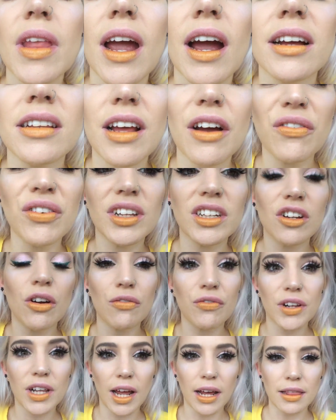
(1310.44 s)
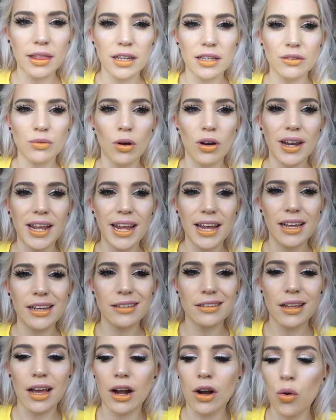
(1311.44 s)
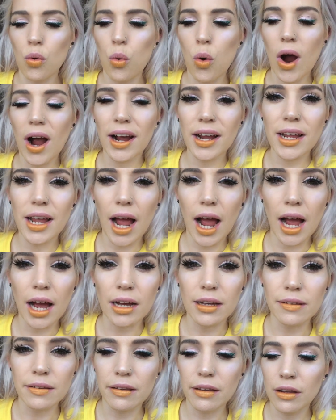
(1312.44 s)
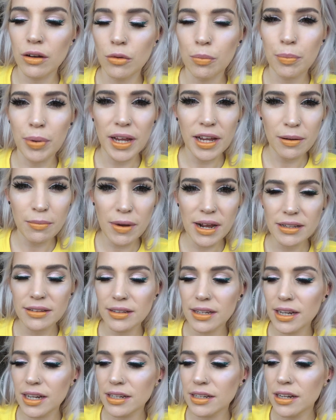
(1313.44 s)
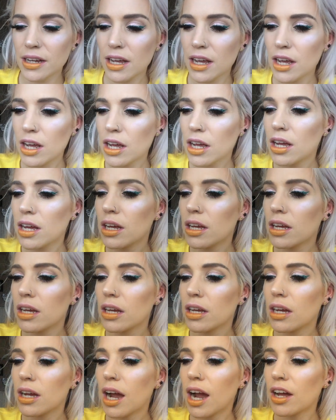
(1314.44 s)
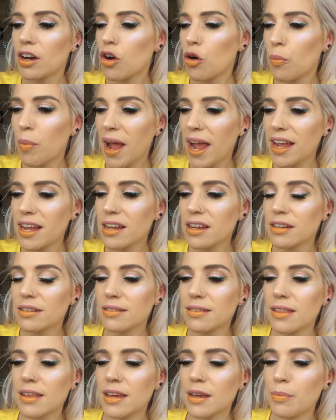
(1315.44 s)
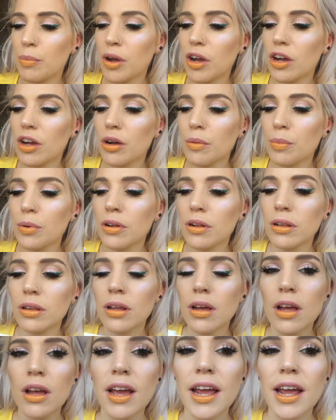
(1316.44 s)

I definitely don't feel like this one is quite as, you know, pigmented and opaque as the purple.